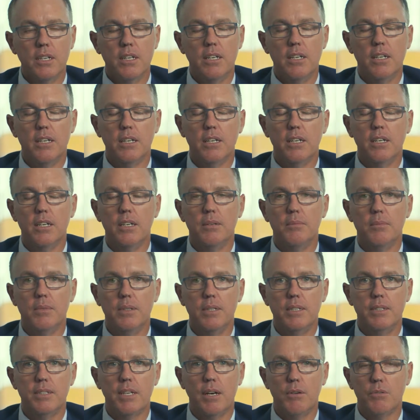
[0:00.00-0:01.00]

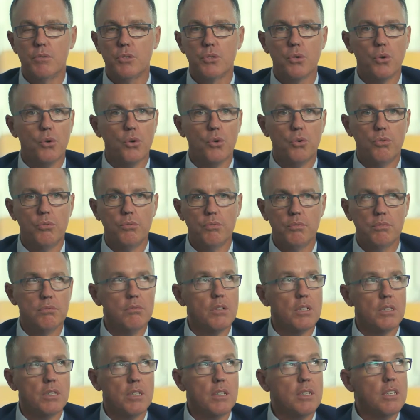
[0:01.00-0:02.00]
And that was all,
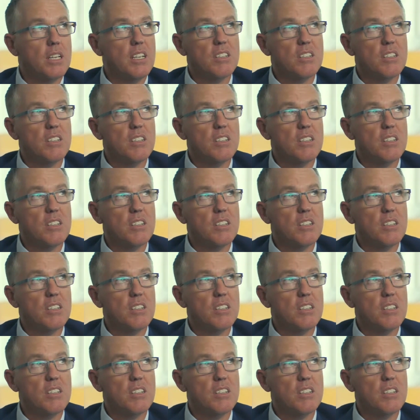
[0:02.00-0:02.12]
I think